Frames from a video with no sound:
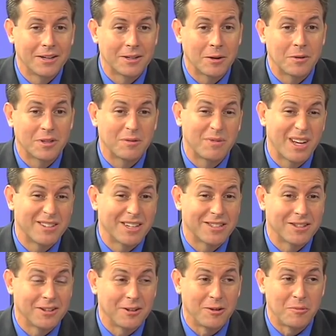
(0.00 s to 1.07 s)
So sometimes that's
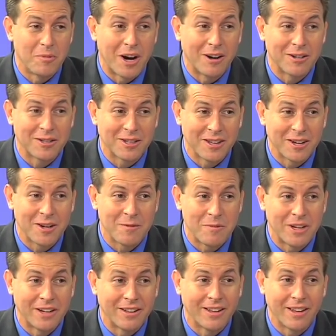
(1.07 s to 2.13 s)
a little embarrassing. They come
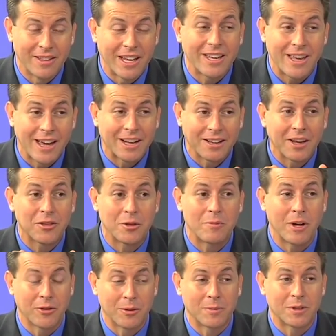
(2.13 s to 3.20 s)
in and they can't get them
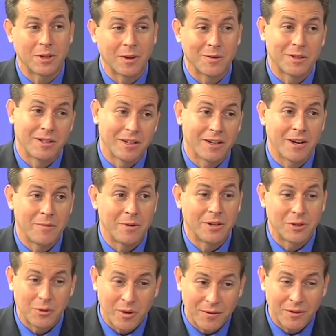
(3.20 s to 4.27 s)
out themselves. So they come in,
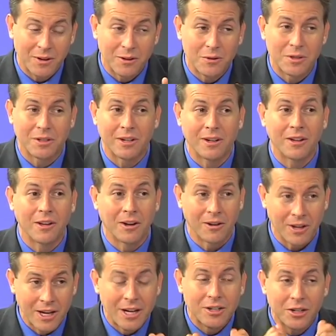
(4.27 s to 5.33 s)
so we have to loosen it a little
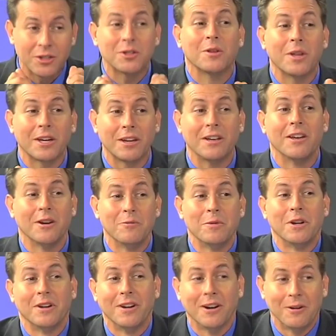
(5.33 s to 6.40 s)
just so they can get them
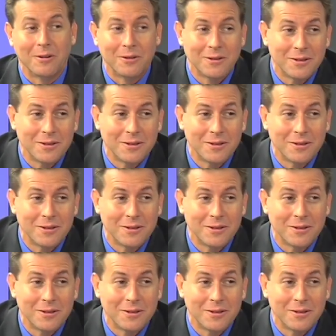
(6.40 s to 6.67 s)
in and out.